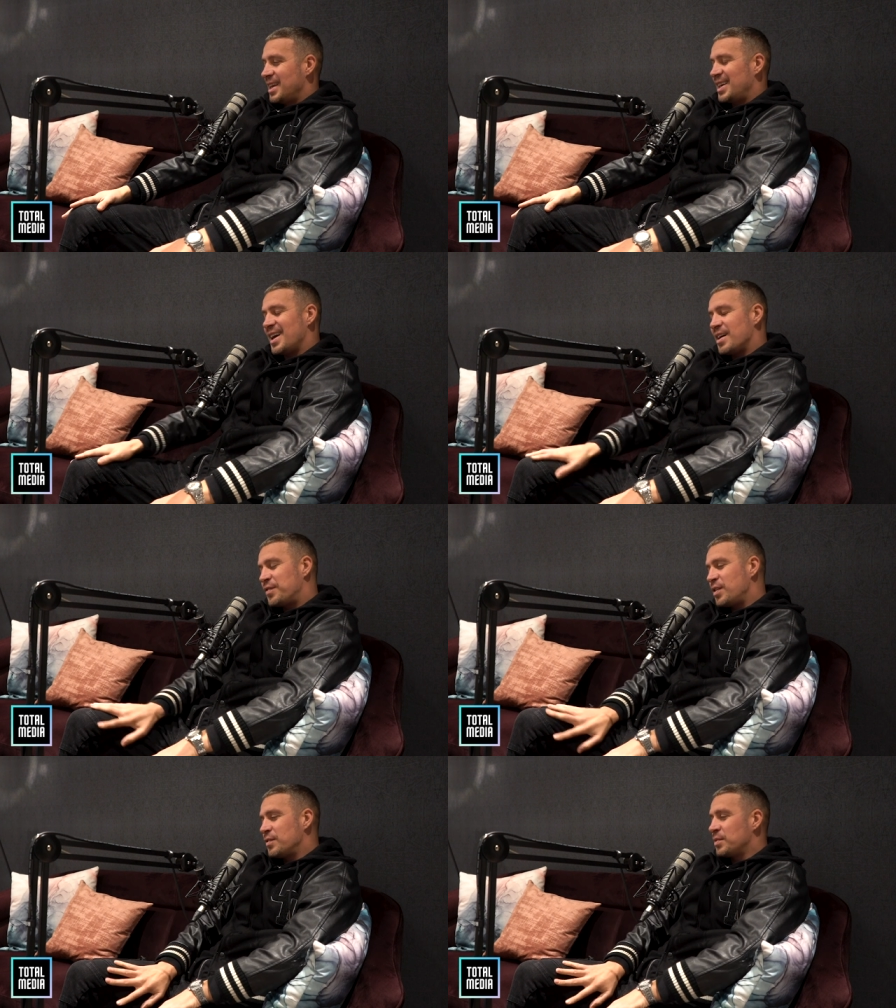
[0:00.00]
yeah, a
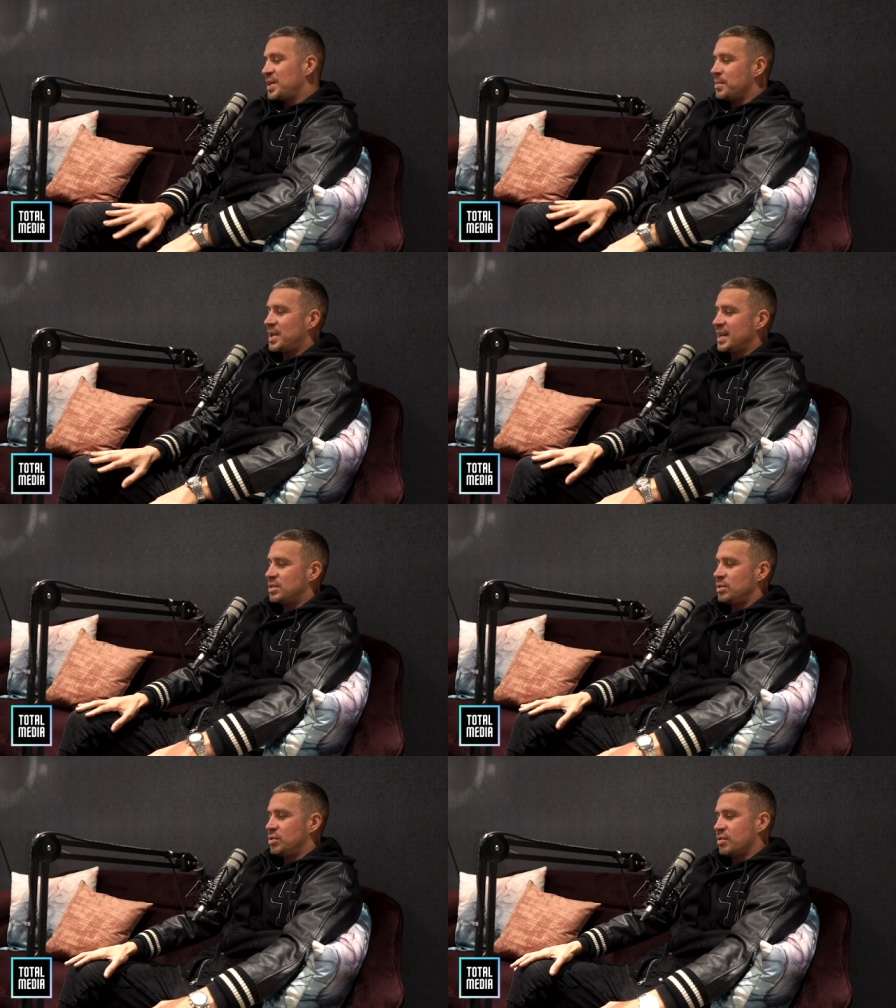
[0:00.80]
few of them didn't play
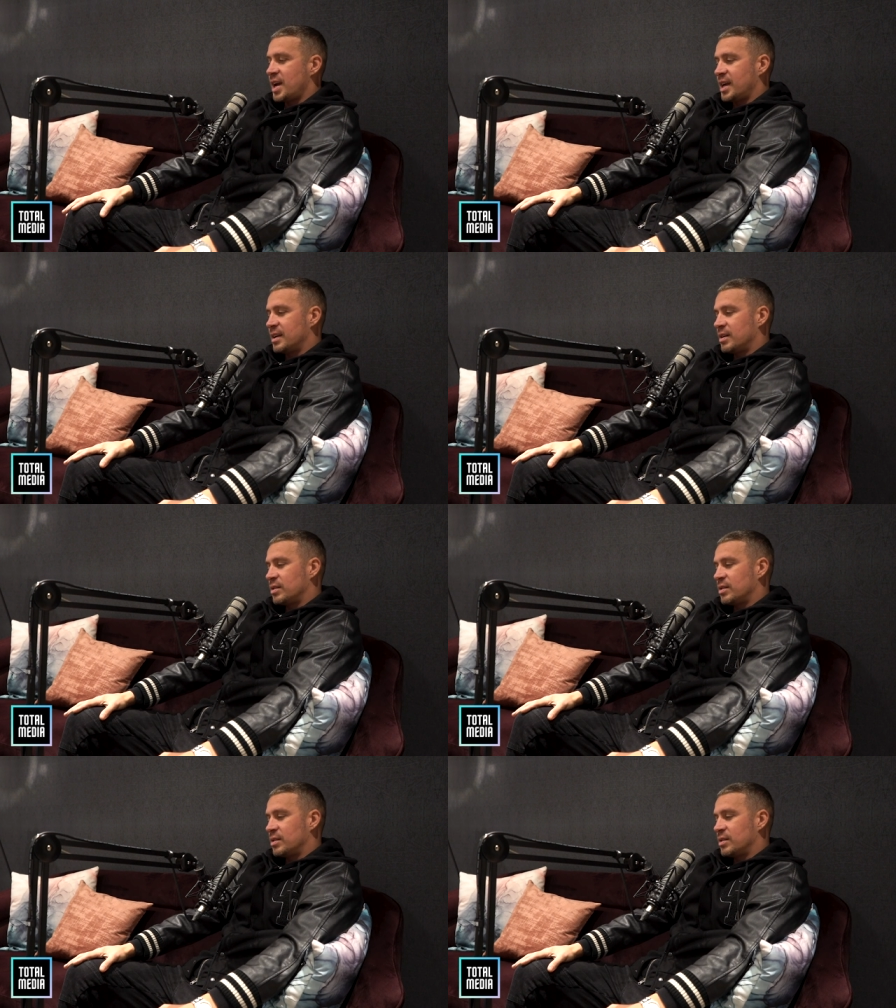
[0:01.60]
too great.